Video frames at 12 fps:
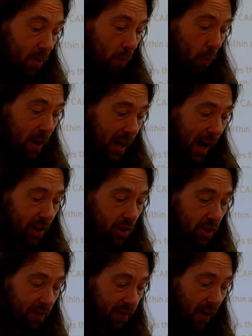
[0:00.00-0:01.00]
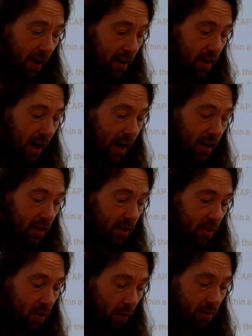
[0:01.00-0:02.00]
we actually define a
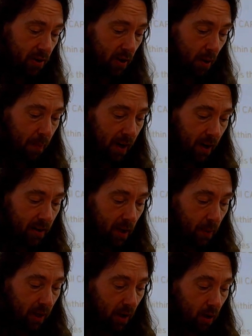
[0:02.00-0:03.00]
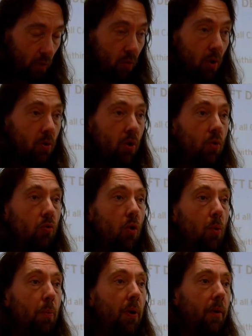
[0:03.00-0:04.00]
non-zero PID within a root
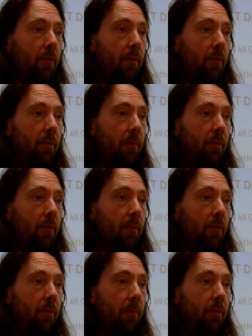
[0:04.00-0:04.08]
group.